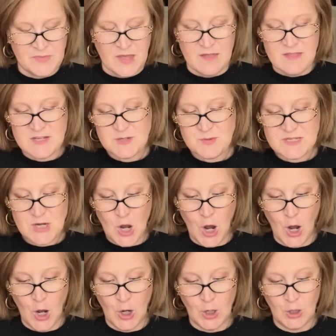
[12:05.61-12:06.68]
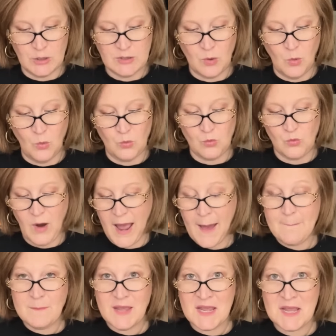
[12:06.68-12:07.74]
This was called
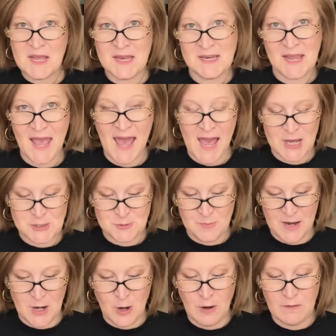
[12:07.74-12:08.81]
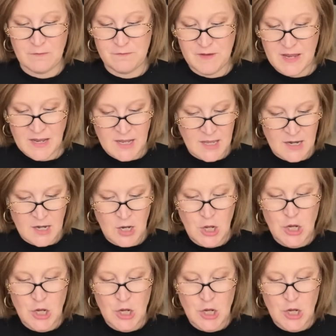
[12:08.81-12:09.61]
Wrap Me in Cashmere Vegan